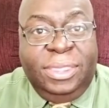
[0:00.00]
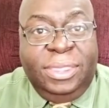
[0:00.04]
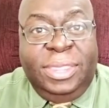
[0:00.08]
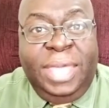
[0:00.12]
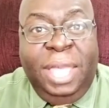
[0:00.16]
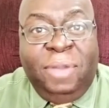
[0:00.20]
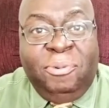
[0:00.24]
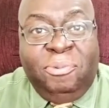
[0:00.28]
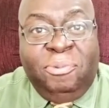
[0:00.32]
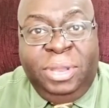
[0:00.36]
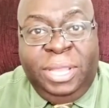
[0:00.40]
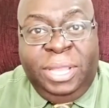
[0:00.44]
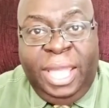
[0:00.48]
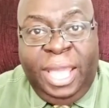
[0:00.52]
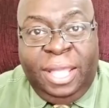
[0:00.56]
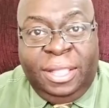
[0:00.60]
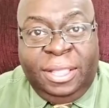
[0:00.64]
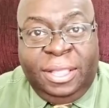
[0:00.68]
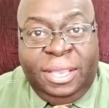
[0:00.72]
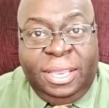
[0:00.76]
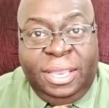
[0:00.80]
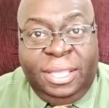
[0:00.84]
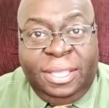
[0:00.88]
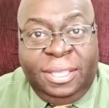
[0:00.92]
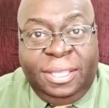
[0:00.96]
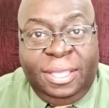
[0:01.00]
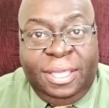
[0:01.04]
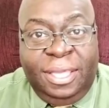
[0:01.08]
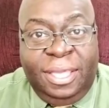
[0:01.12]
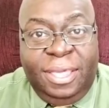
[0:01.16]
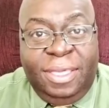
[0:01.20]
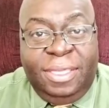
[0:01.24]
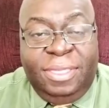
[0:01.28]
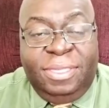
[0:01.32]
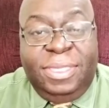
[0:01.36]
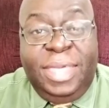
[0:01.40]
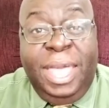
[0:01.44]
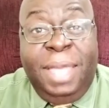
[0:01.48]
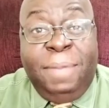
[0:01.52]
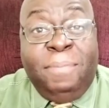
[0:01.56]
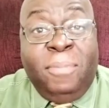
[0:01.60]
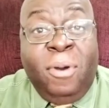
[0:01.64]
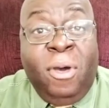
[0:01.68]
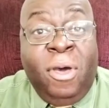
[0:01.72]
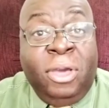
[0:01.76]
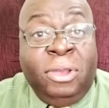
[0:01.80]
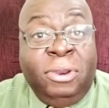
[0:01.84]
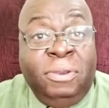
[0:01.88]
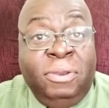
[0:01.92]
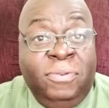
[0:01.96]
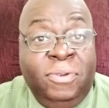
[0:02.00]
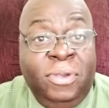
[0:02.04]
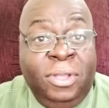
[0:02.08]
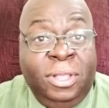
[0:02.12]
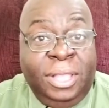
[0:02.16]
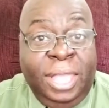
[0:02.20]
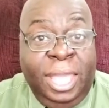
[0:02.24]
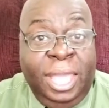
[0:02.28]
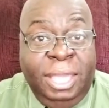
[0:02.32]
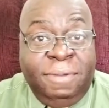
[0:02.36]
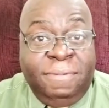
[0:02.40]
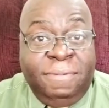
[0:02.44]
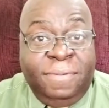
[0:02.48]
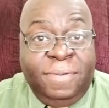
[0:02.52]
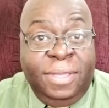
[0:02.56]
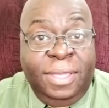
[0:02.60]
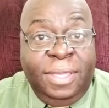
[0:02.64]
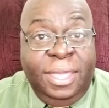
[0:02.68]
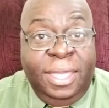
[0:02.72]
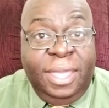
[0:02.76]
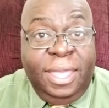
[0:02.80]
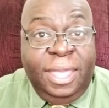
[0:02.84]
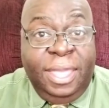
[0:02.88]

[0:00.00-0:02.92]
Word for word: that reality, that part of your life.